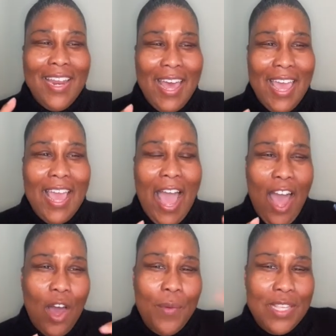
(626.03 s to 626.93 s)
like
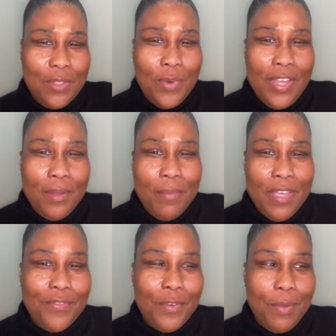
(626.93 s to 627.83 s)
I always
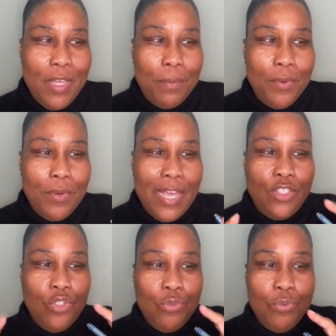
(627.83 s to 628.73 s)
recommend for people
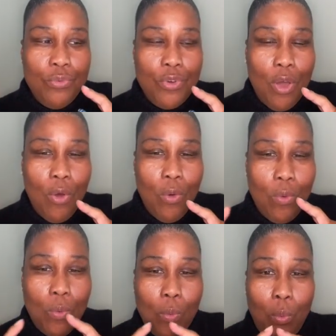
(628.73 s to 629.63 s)
that you
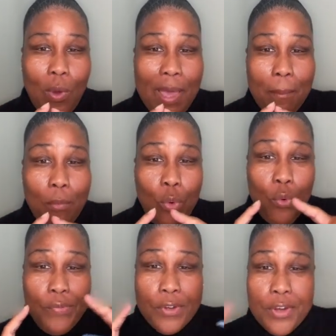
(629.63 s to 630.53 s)
know what
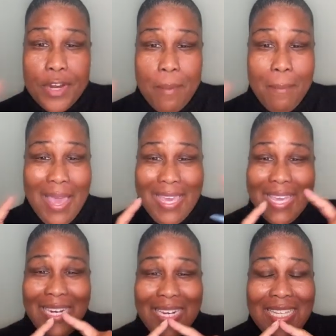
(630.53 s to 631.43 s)
move you're going to make
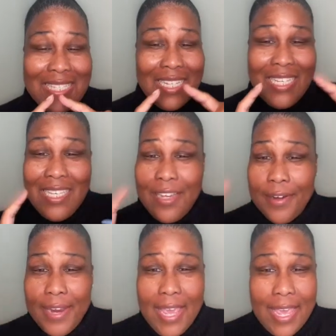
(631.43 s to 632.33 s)
at least a
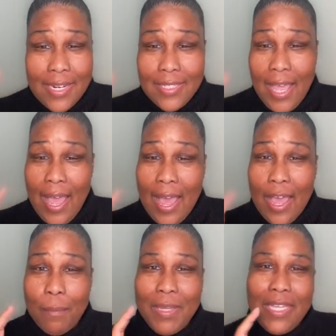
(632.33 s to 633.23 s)
year ahead of
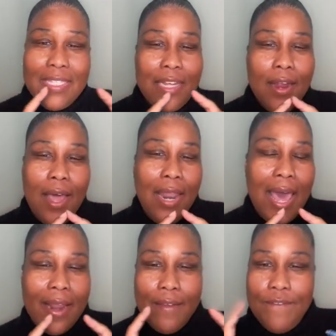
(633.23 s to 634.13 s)
time, because there are a
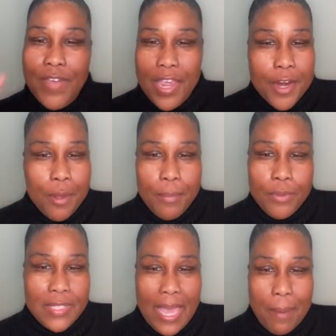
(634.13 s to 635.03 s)
lot of
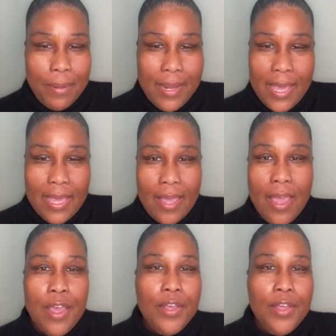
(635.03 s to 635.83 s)
variables at play.